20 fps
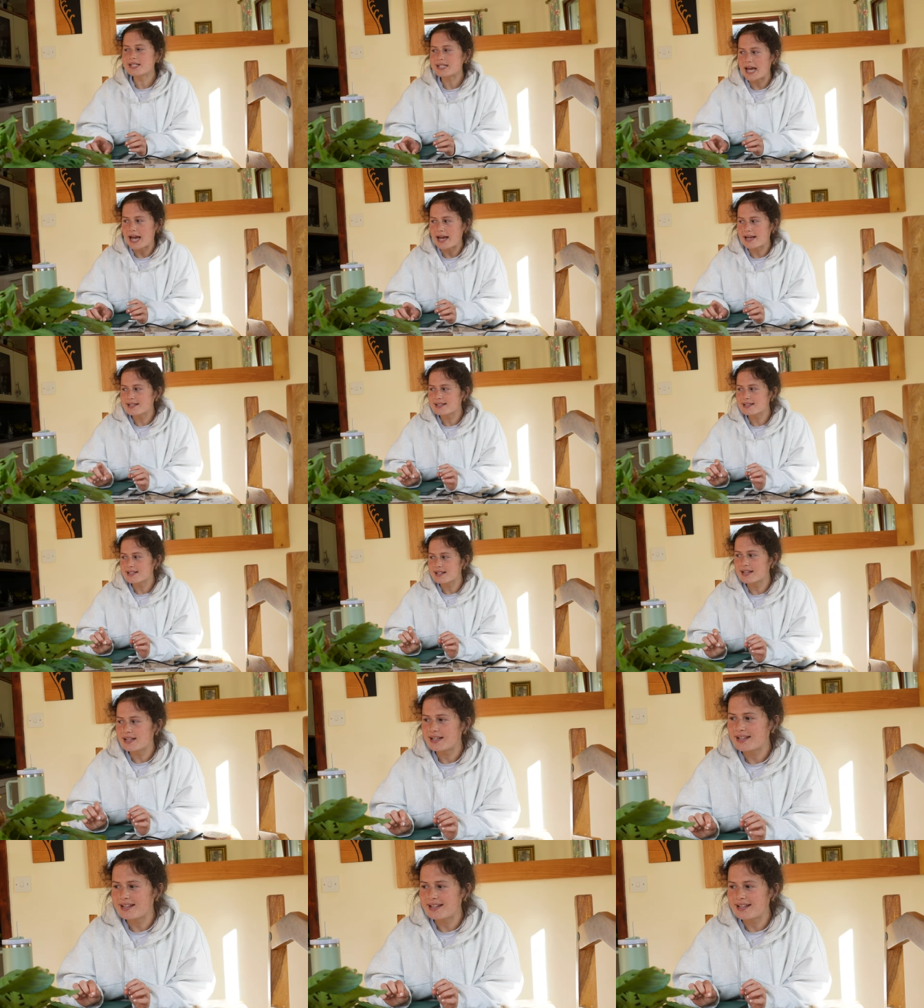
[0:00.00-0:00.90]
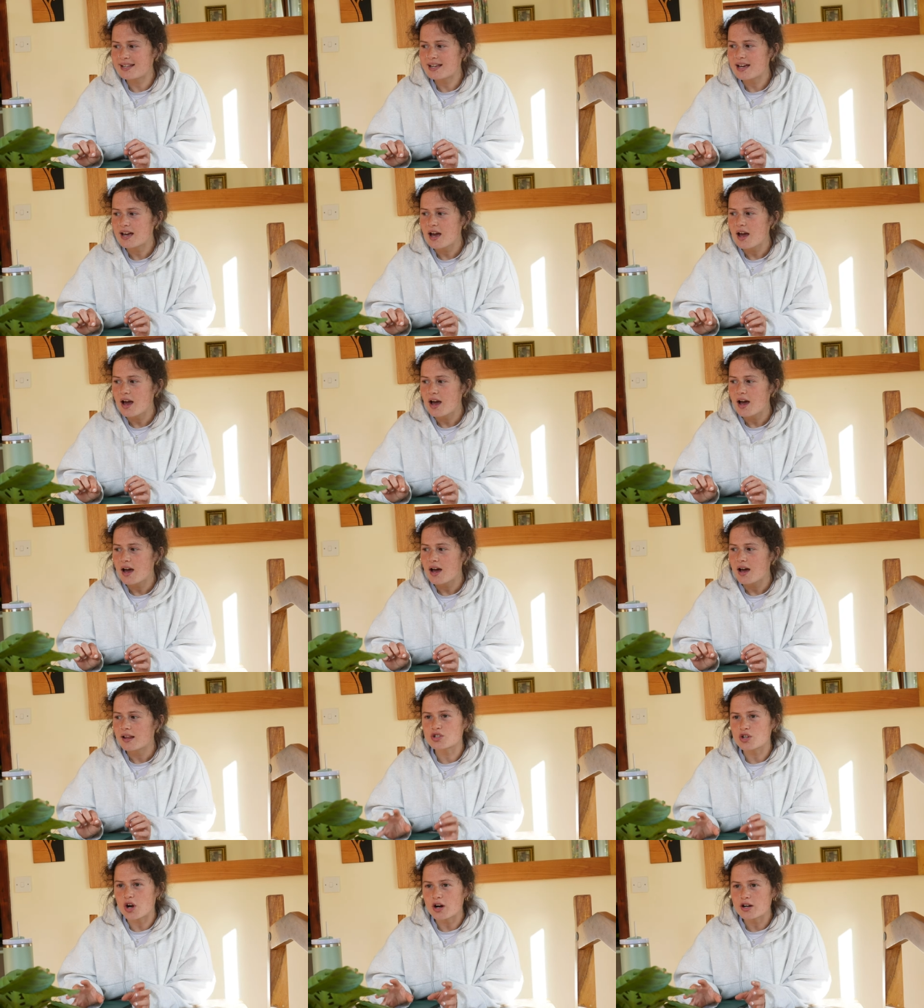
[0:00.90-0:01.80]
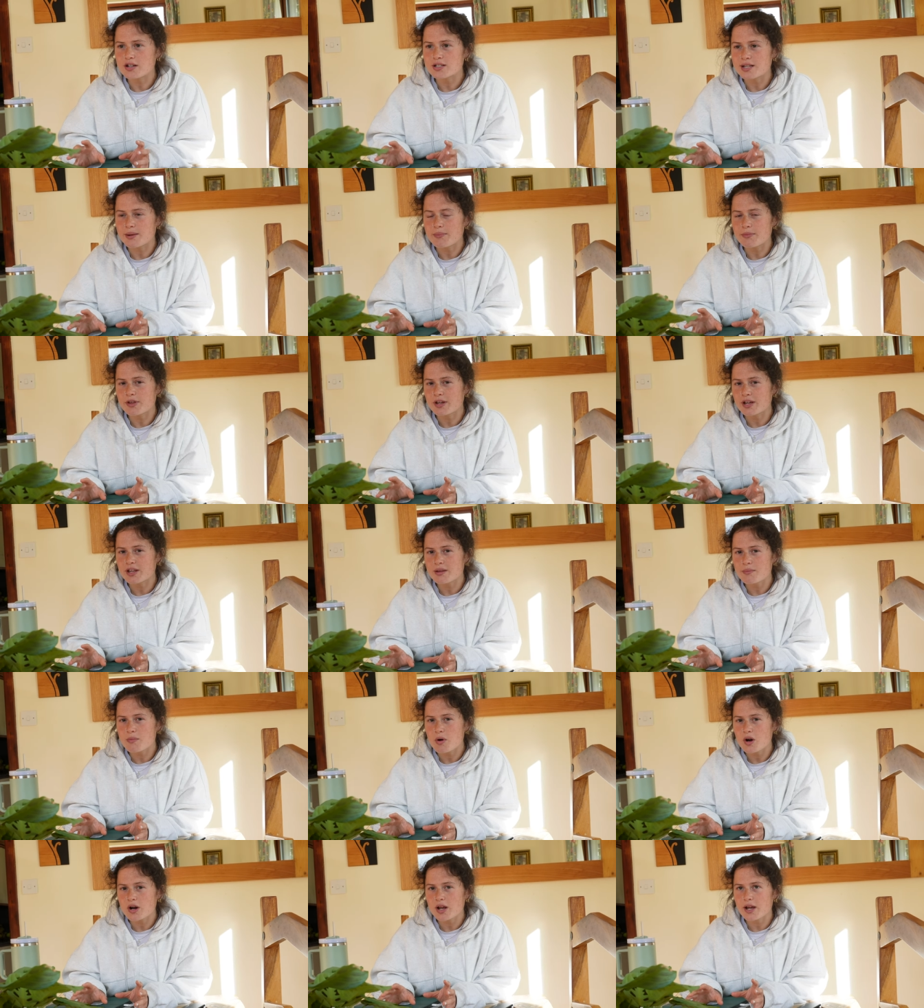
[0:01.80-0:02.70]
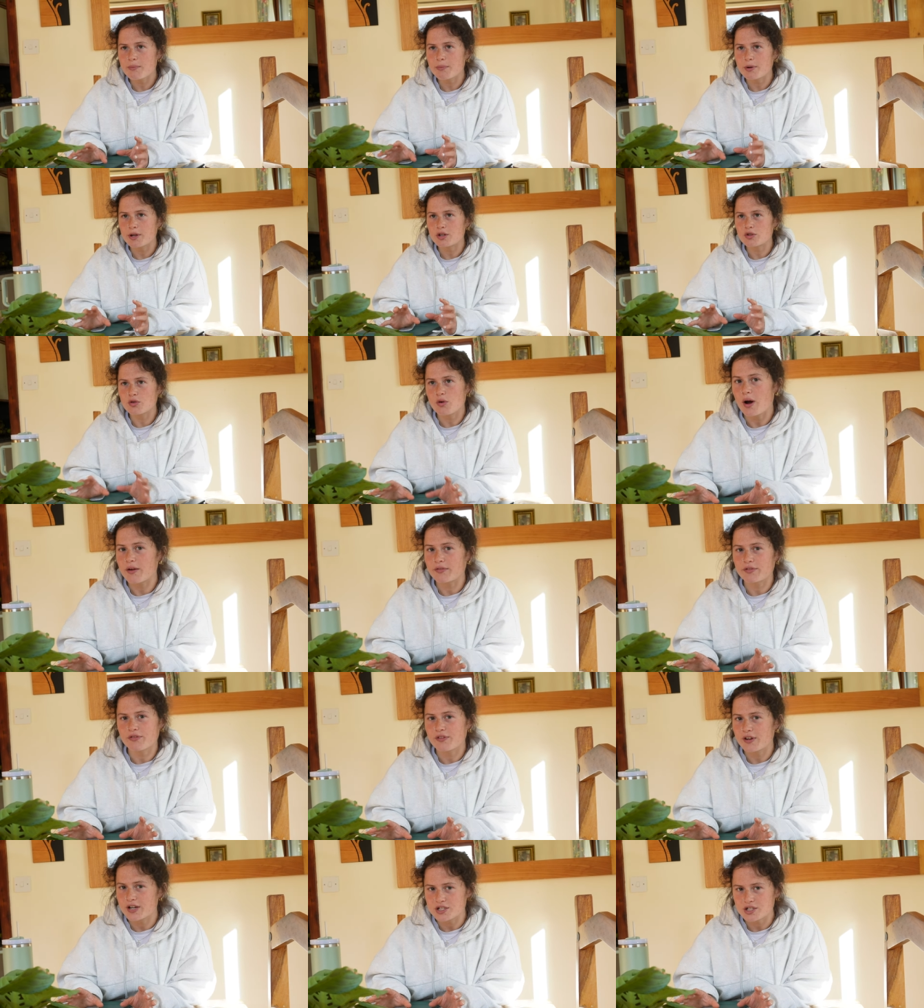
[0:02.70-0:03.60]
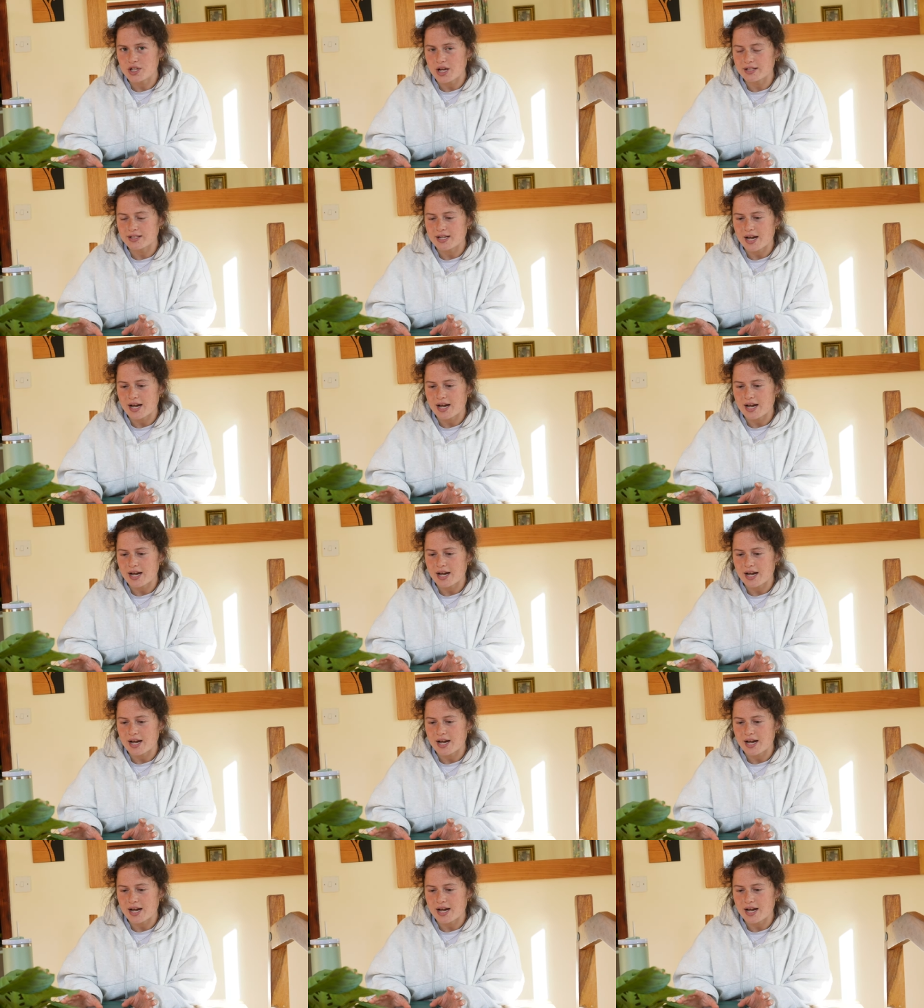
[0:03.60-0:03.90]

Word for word: says he likes to start something in the morning, but you don't have to finish that